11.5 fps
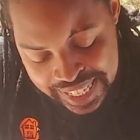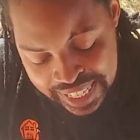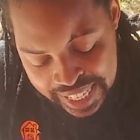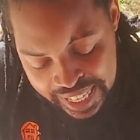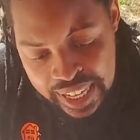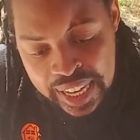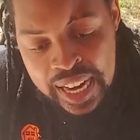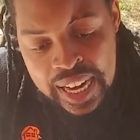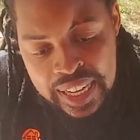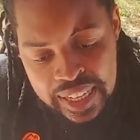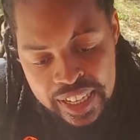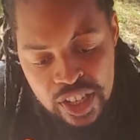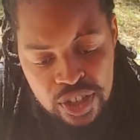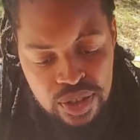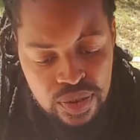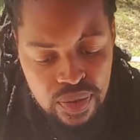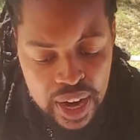here. Learn
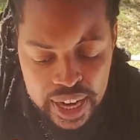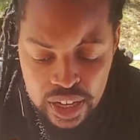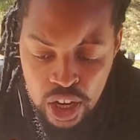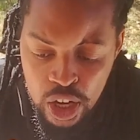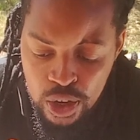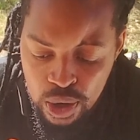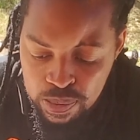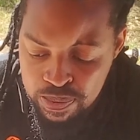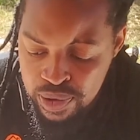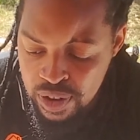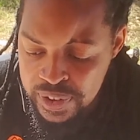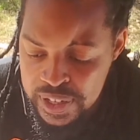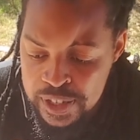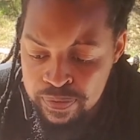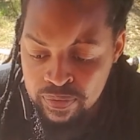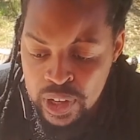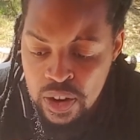to ride your profits.
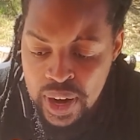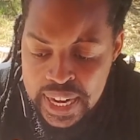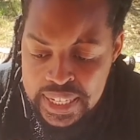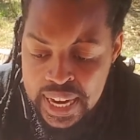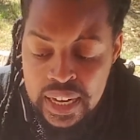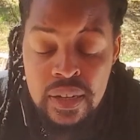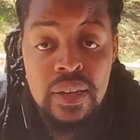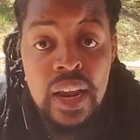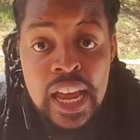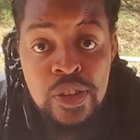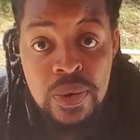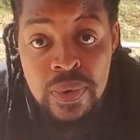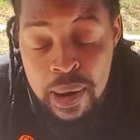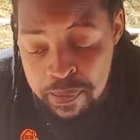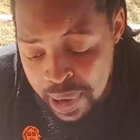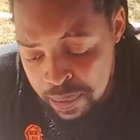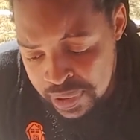All right, and as we
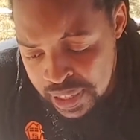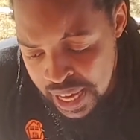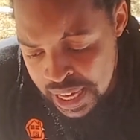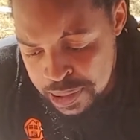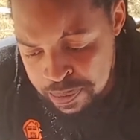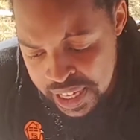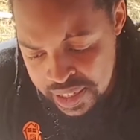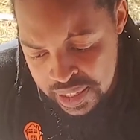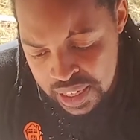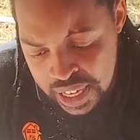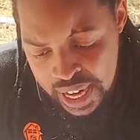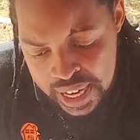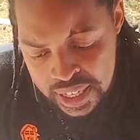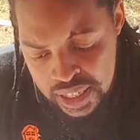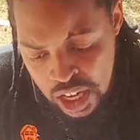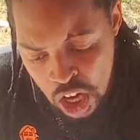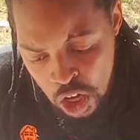wrap up, here's page
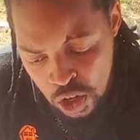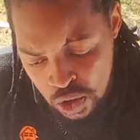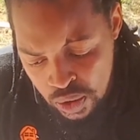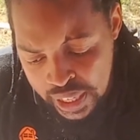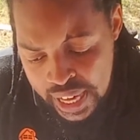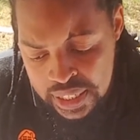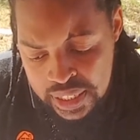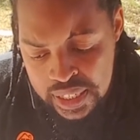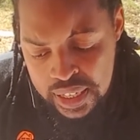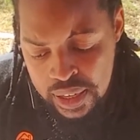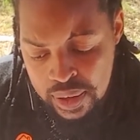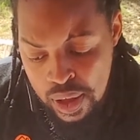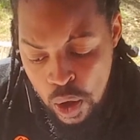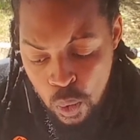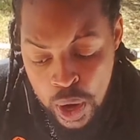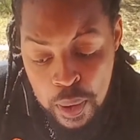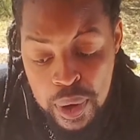38. Look at the
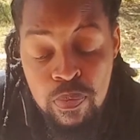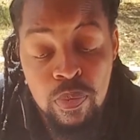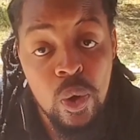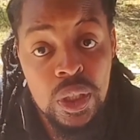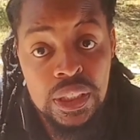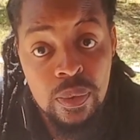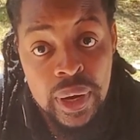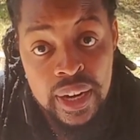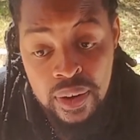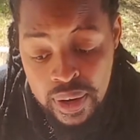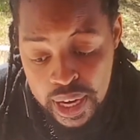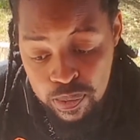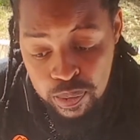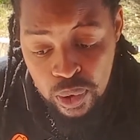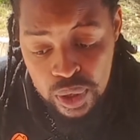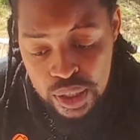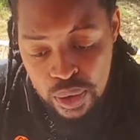where Craig
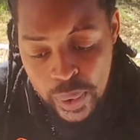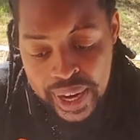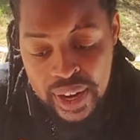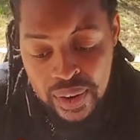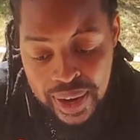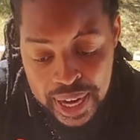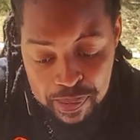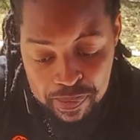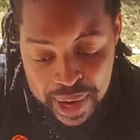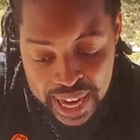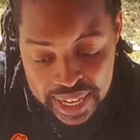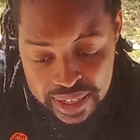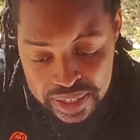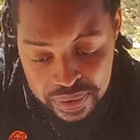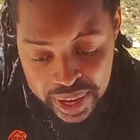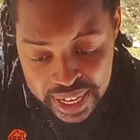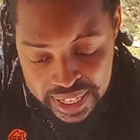bought, where Craig panics,
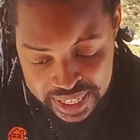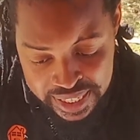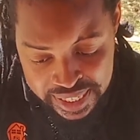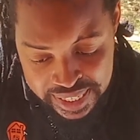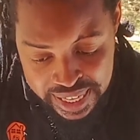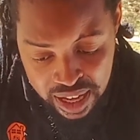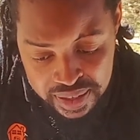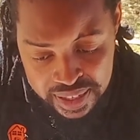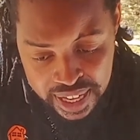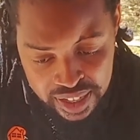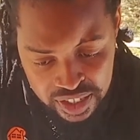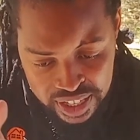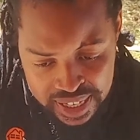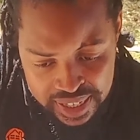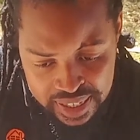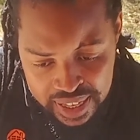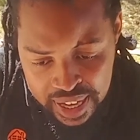right, and sells there, just there.